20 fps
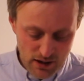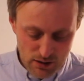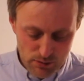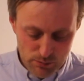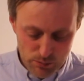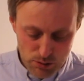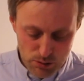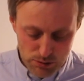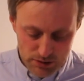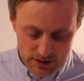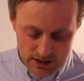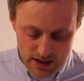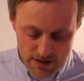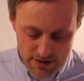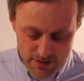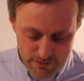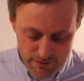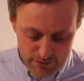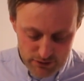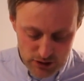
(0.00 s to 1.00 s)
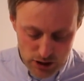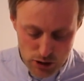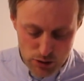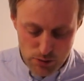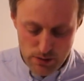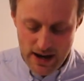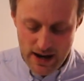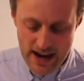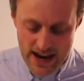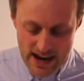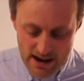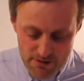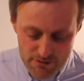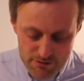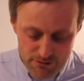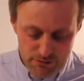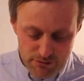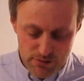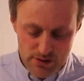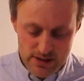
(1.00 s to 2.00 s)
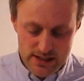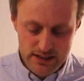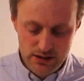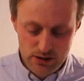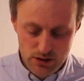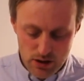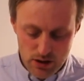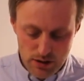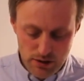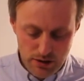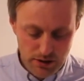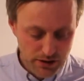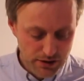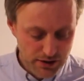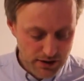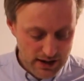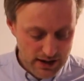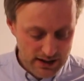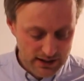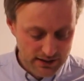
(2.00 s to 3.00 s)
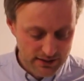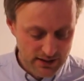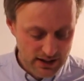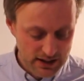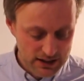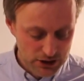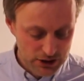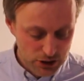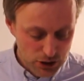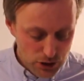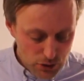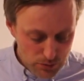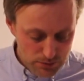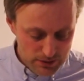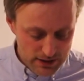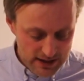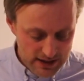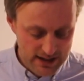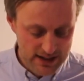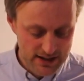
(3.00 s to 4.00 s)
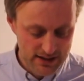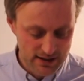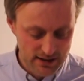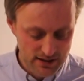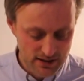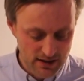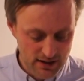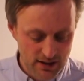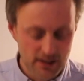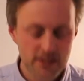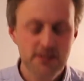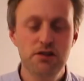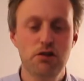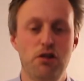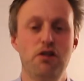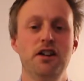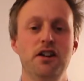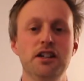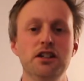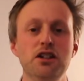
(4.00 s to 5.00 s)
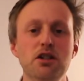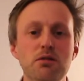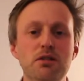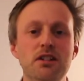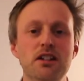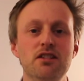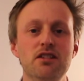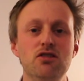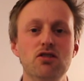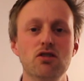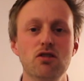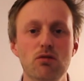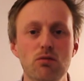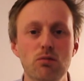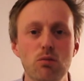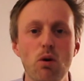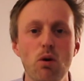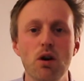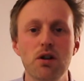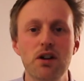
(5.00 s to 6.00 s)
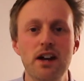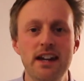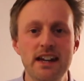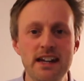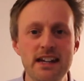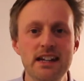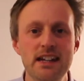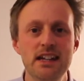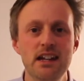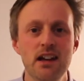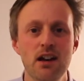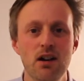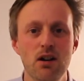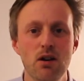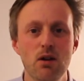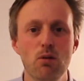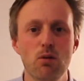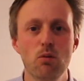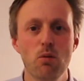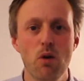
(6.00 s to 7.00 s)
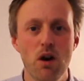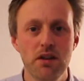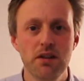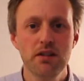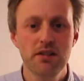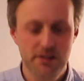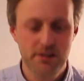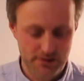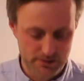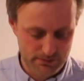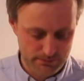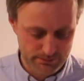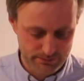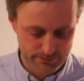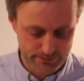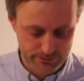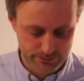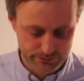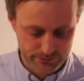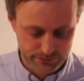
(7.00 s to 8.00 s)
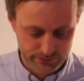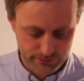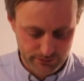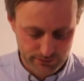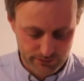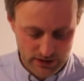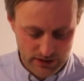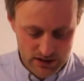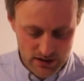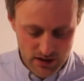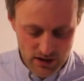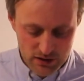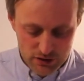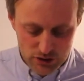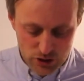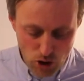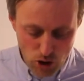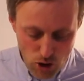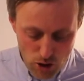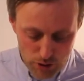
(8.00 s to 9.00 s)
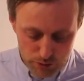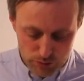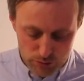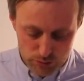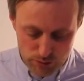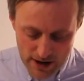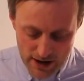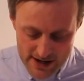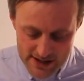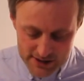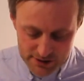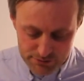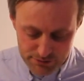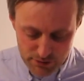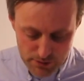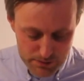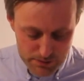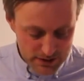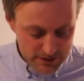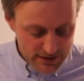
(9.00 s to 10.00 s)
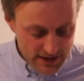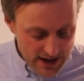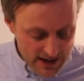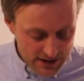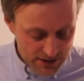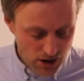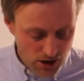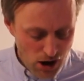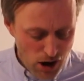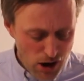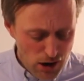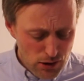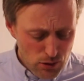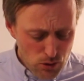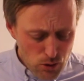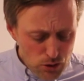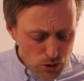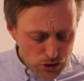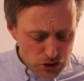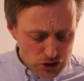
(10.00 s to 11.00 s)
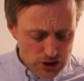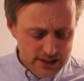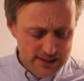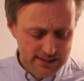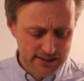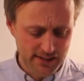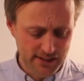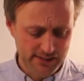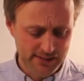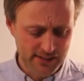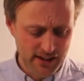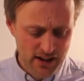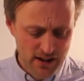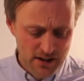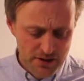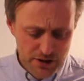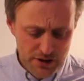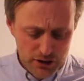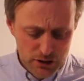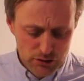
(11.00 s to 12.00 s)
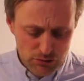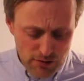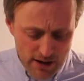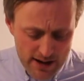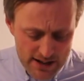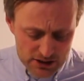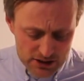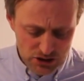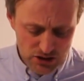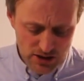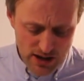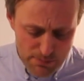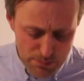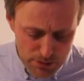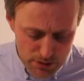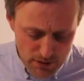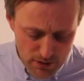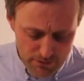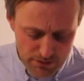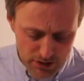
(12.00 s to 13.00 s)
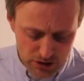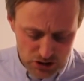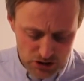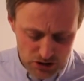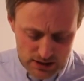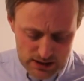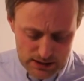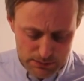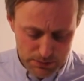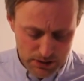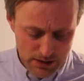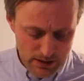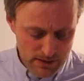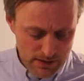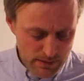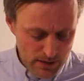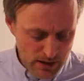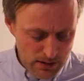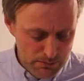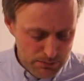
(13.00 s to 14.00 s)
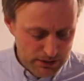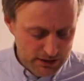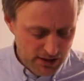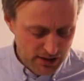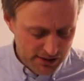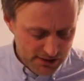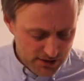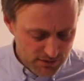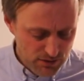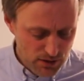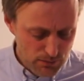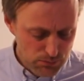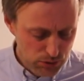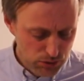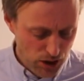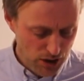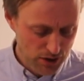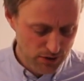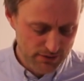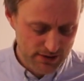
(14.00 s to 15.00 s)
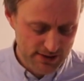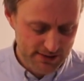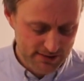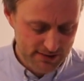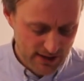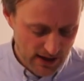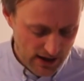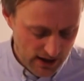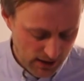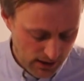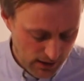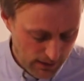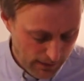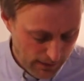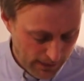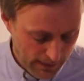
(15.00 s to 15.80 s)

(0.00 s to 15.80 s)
will give you every good thing that you need so that you can do what he wants. God raised from the dead our Lord Jesus, the great shepherd of the sheep, because of the blood of his death.